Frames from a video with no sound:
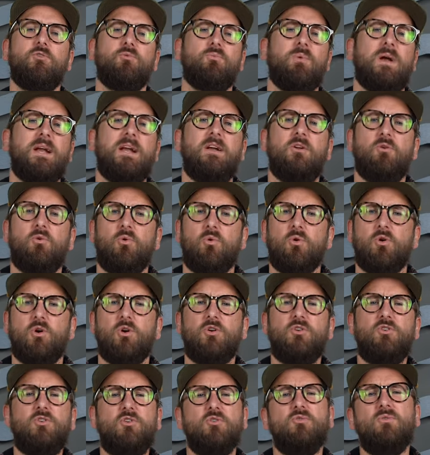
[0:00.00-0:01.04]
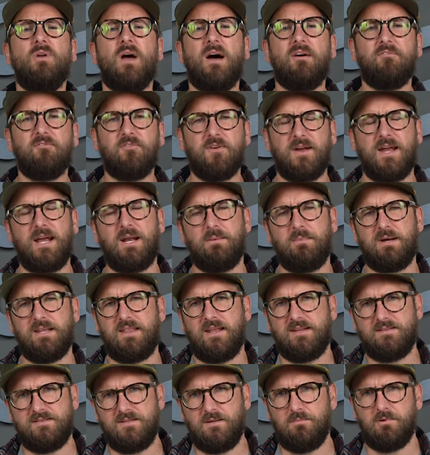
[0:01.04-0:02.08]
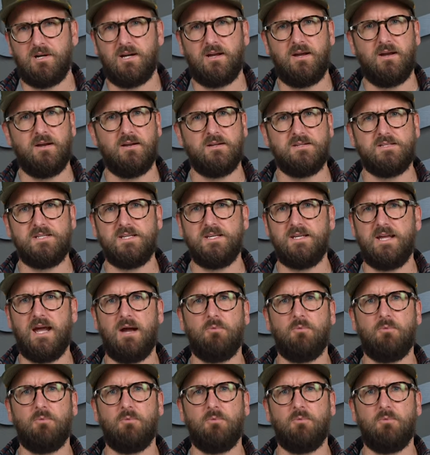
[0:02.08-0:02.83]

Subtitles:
you're ready to order, do not forget about that Seabirder guarantee.